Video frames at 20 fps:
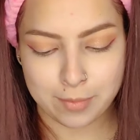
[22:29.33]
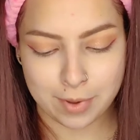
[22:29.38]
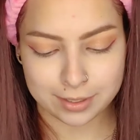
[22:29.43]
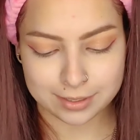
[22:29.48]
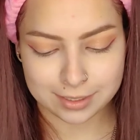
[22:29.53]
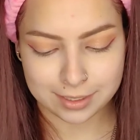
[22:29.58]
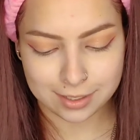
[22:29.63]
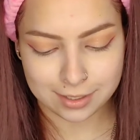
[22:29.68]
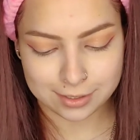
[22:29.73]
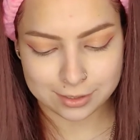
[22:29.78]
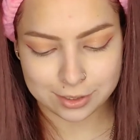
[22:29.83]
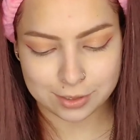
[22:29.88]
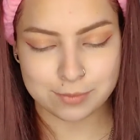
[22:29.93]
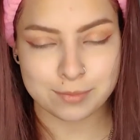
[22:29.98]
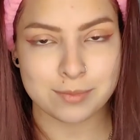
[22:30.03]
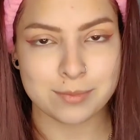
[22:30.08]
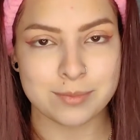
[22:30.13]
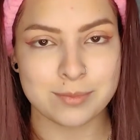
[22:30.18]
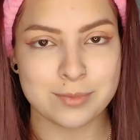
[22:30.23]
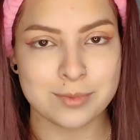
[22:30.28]
Maquillage,
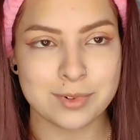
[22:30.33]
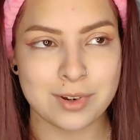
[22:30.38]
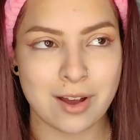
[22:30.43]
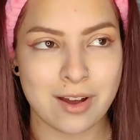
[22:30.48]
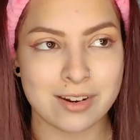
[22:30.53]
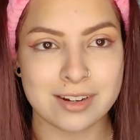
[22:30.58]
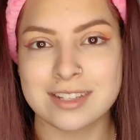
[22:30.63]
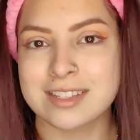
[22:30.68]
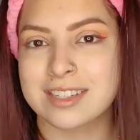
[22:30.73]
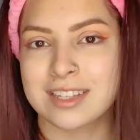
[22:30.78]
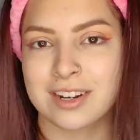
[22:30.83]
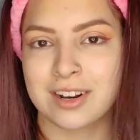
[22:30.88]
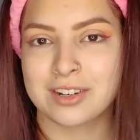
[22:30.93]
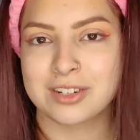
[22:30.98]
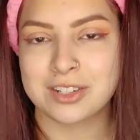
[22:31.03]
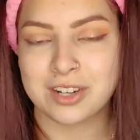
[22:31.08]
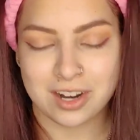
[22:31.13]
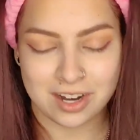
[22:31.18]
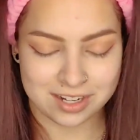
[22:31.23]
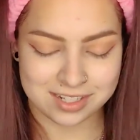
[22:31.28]
I'm honestly not
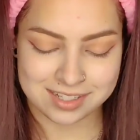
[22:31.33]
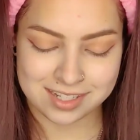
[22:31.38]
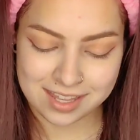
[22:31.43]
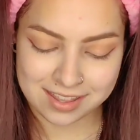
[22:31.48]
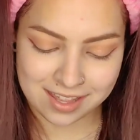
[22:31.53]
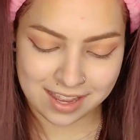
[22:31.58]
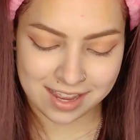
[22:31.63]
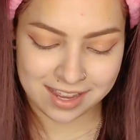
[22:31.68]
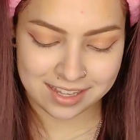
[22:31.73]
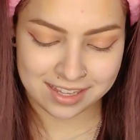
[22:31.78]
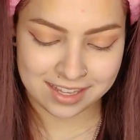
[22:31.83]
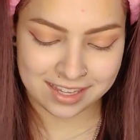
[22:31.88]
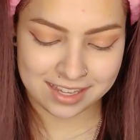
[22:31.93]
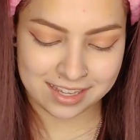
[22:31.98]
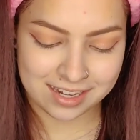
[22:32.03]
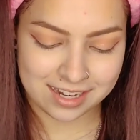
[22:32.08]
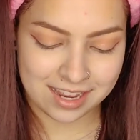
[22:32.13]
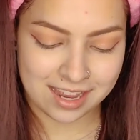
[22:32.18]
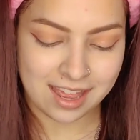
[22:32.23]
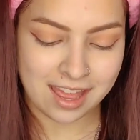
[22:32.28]
sure how to say that,
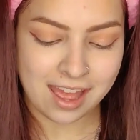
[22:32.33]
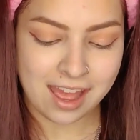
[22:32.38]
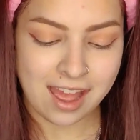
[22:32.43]
in